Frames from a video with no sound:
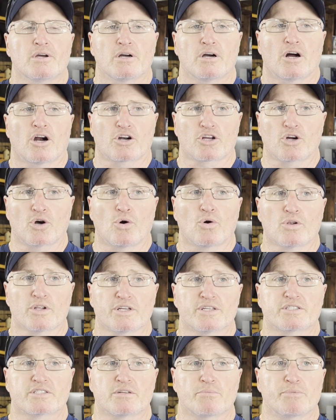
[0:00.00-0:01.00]
Our goal
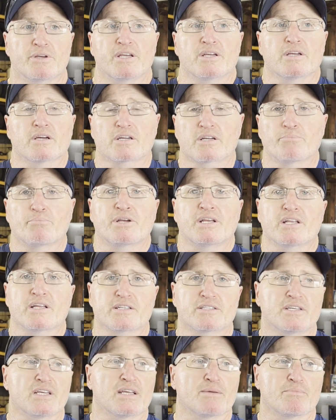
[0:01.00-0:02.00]
is to be a competing
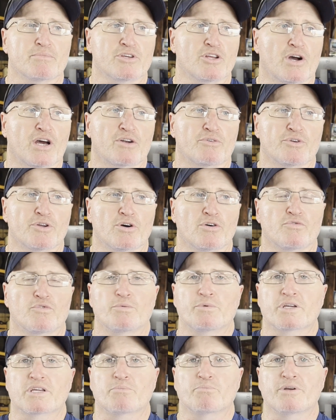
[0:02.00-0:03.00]
team. I don't know if we'll
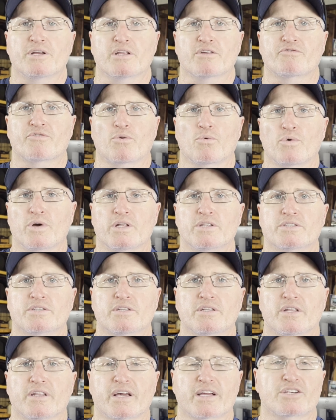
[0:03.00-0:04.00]
be competing for wins
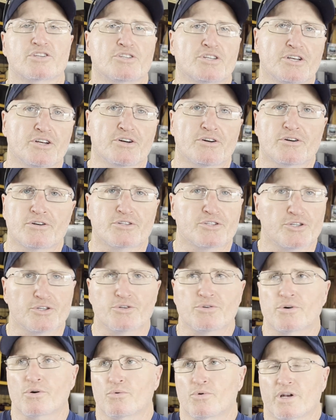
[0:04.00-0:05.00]
in the next year or
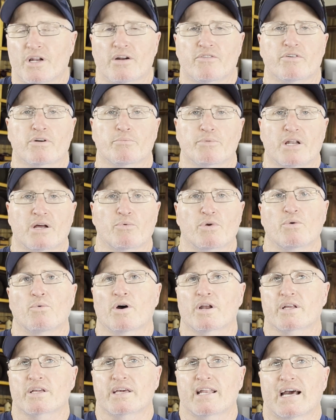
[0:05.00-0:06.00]
two or whenever, but we
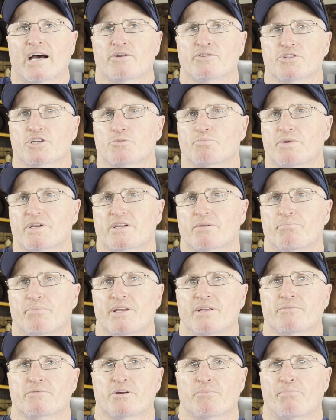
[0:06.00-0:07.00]
want to get out and just be
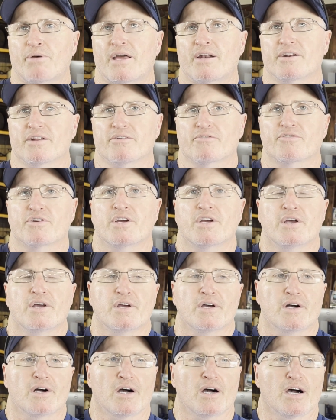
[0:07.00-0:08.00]
competitive.
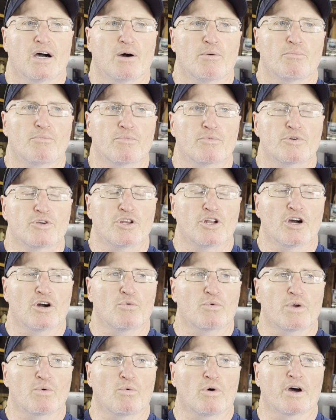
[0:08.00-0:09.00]

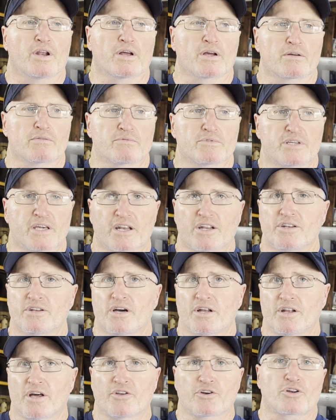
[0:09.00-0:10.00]
We want to get
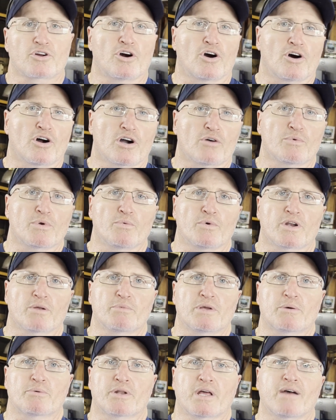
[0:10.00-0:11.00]
another car. We want to
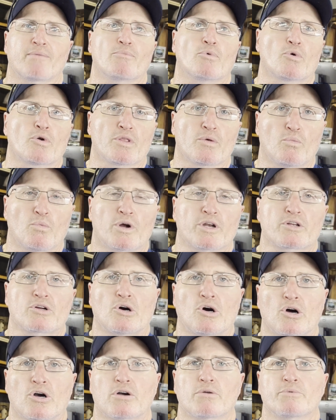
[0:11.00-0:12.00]
be able to have more than one
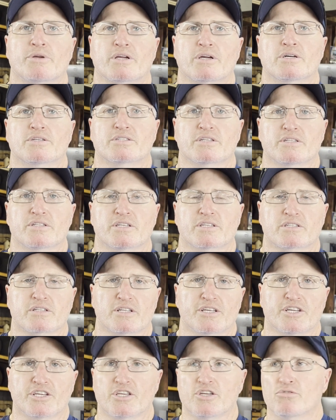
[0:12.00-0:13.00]
car because in this
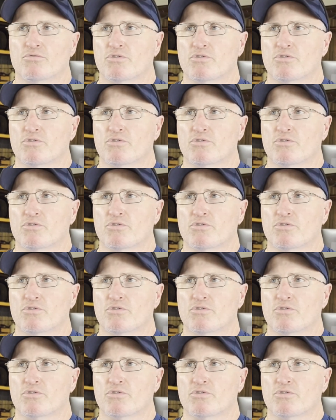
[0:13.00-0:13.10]
league you